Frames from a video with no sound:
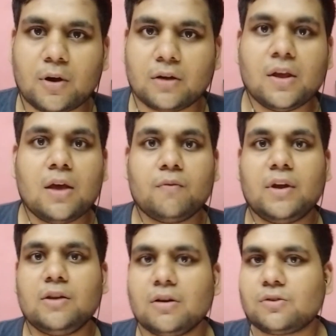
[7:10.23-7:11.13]
Because
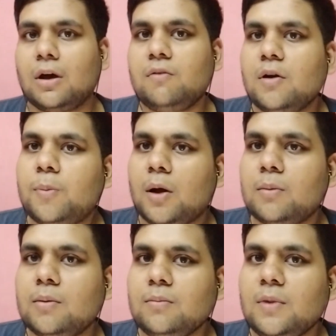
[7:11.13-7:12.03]
when you're solving a
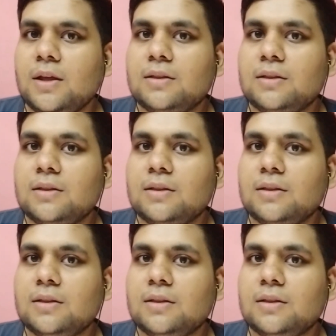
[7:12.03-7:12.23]
problem